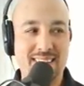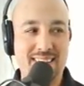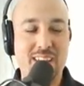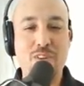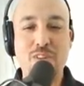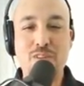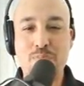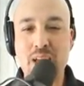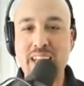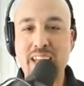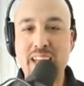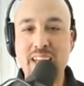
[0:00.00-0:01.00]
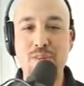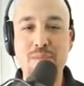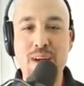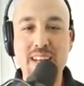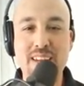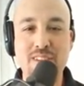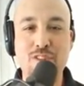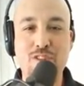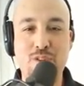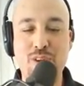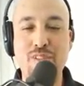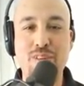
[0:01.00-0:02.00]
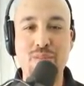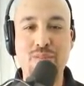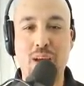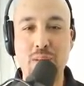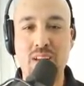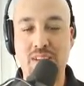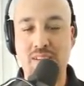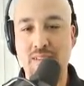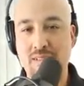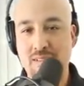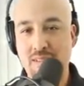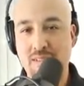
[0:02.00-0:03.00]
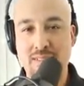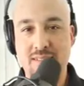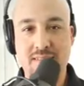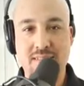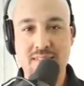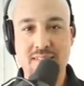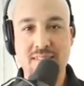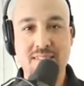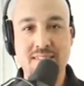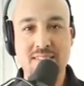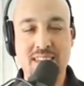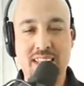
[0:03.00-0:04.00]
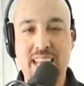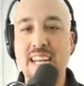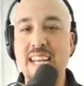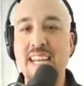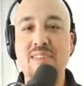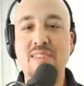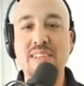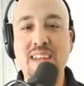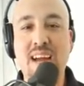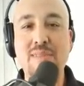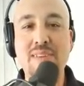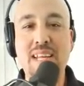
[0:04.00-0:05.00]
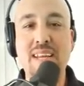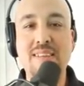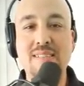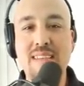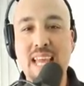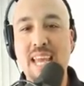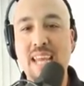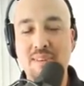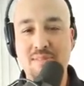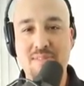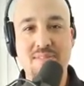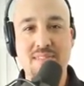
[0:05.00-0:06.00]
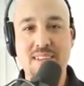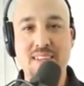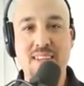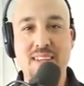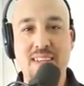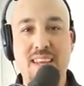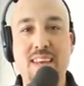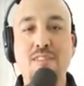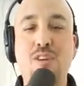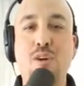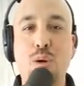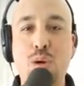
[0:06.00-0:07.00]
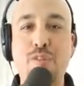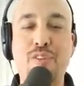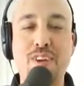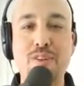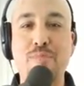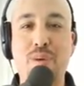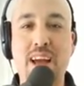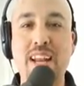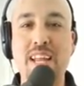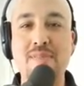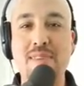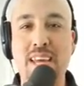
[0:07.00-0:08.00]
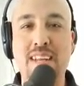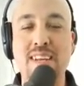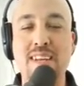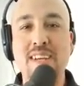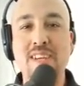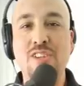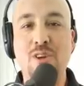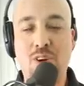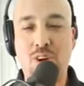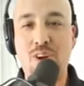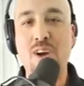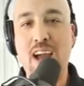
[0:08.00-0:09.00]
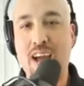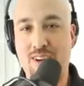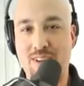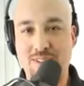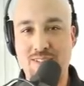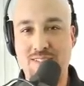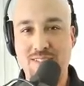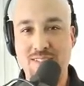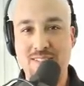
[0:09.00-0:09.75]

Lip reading: He was begging for money on the streets of Dublin. He didn't have a dime to his name. His girlfriend brought him in to her house.